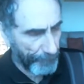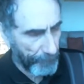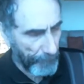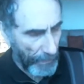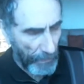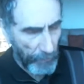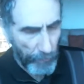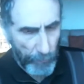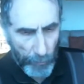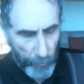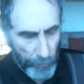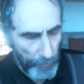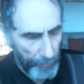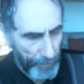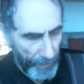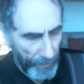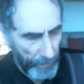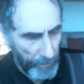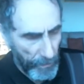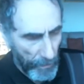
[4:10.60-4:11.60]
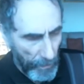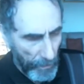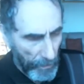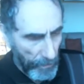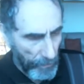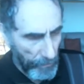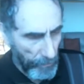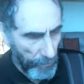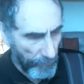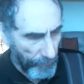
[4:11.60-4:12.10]
and we'll repeat,
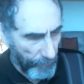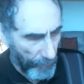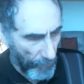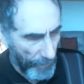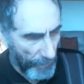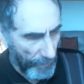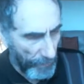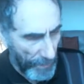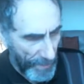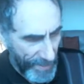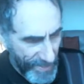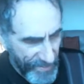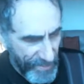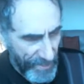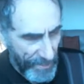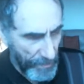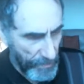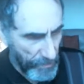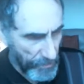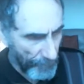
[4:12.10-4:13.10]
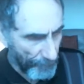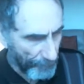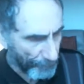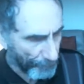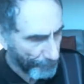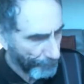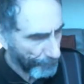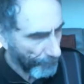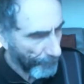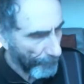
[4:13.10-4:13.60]
your final essays,
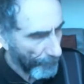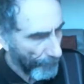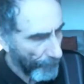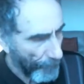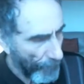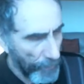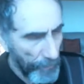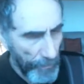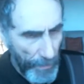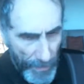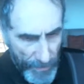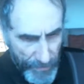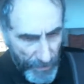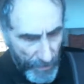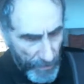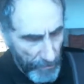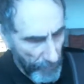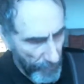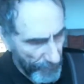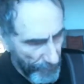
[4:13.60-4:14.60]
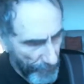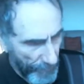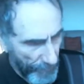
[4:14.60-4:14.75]
essay number